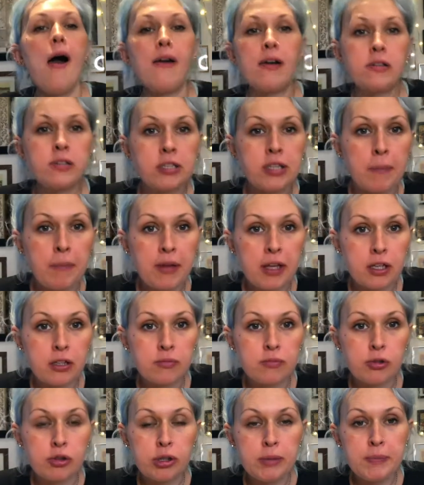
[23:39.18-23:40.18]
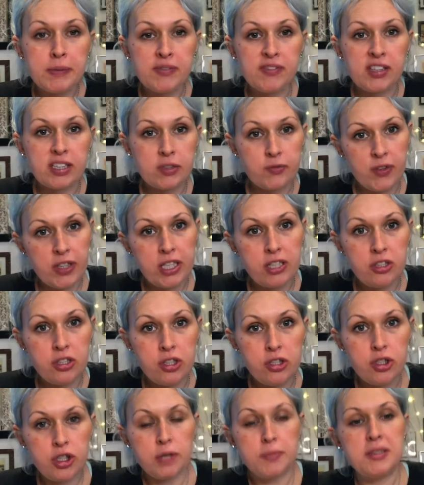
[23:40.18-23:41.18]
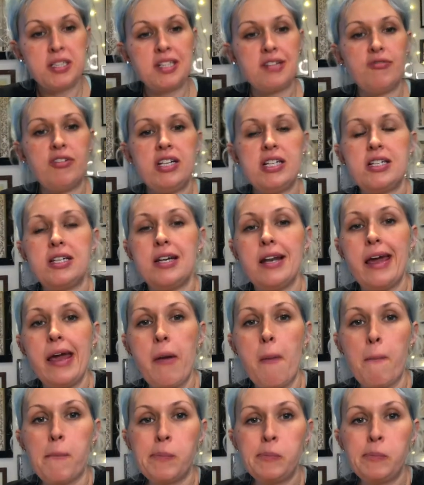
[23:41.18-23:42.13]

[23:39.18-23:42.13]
something a group of us vegan YouTubers did recently,